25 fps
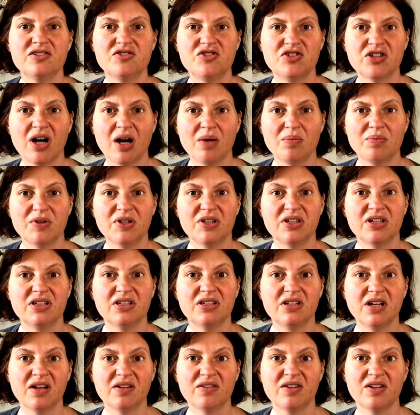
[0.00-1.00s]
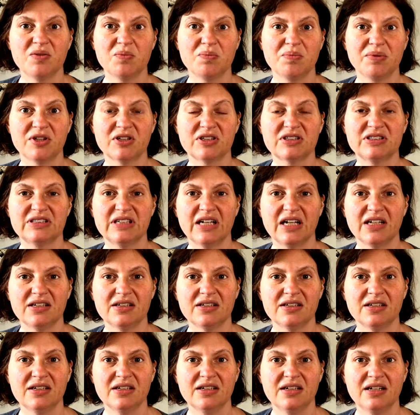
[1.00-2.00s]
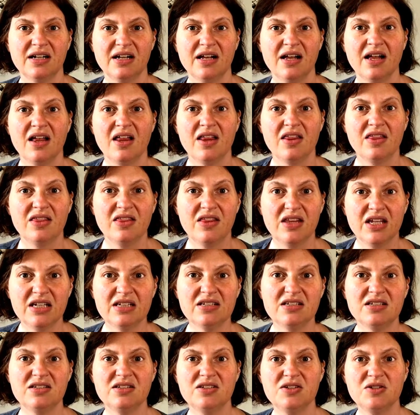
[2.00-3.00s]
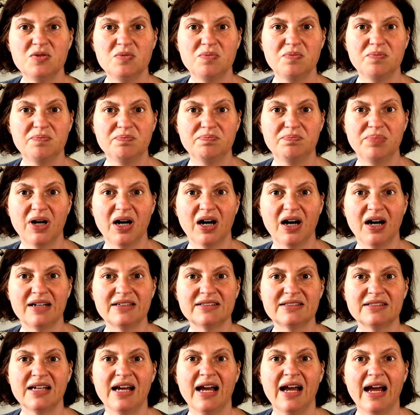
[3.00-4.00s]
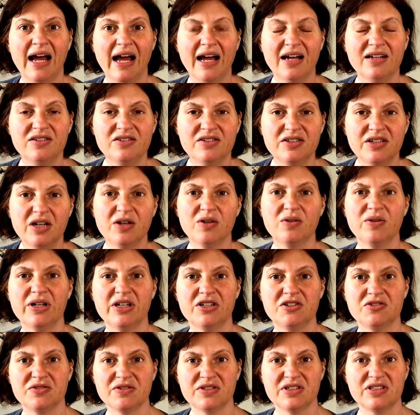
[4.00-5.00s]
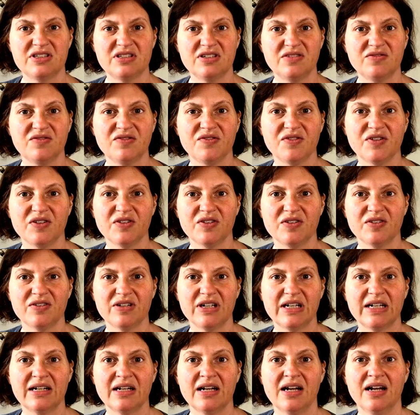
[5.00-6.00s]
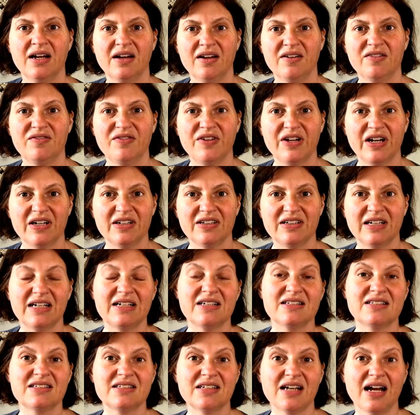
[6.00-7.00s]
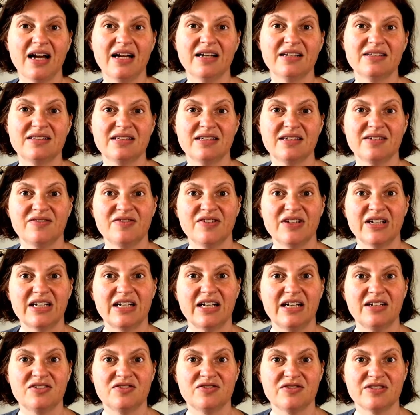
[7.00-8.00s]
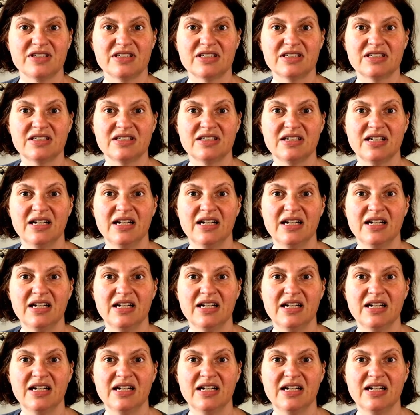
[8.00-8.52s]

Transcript: a job with another bookseller. This new boss had no interest in furthering Faraday's scientific interests.